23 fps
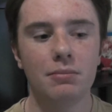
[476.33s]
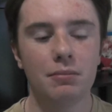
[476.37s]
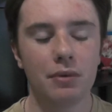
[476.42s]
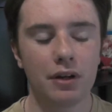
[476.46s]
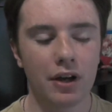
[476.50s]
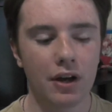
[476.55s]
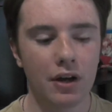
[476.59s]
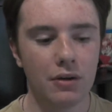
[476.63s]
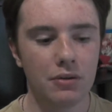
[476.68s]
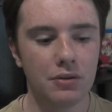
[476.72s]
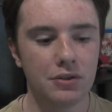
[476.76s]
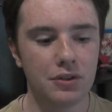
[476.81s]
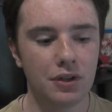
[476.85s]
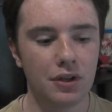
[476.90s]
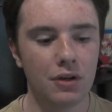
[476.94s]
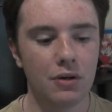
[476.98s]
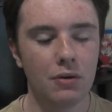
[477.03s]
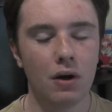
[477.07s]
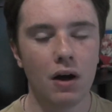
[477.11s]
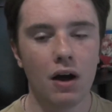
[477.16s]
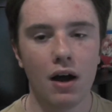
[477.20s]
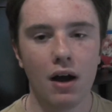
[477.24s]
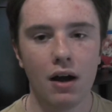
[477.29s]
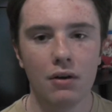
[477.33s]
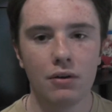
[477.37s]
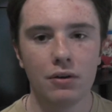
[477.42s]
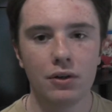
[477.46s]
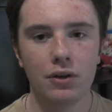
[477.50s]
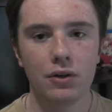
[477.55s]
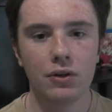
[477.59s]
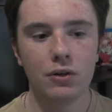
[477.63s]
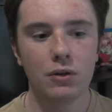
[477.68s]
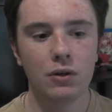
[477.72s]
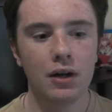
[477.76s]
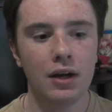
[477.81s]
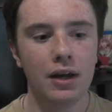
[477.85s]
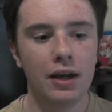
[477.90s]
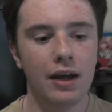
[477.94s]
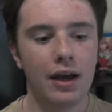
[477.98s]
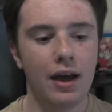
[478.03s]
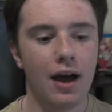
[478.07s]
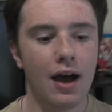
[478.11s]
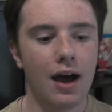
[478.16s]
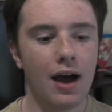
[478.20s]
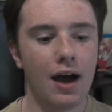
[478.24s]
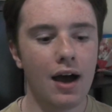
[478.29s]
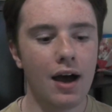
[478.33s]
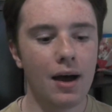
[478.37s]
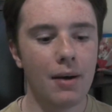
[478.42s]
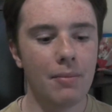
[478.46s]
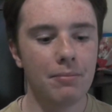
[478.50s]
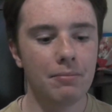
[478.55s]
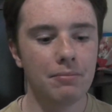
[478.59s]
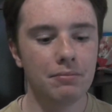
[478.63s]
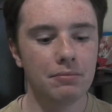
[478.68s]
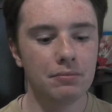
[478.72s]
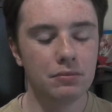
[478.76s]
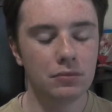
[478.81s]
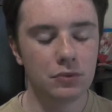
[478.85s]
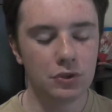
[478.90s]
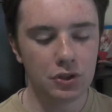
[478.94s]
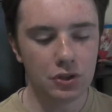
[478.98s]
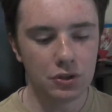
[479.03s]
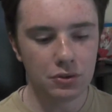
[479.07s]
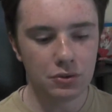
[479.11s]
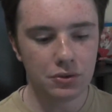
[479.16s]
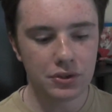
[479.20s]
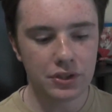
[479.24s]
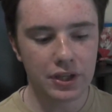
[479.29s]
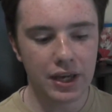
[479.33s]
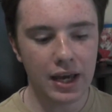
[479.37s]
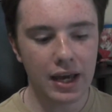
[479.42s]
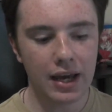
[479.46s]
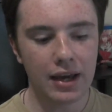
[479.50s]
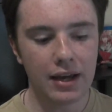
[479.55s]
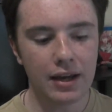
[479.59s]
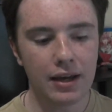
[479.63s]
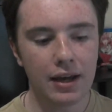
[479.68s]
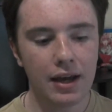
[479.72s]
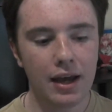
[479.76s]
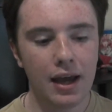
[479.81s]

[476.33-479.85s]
Makoto, Haru, Yusuke,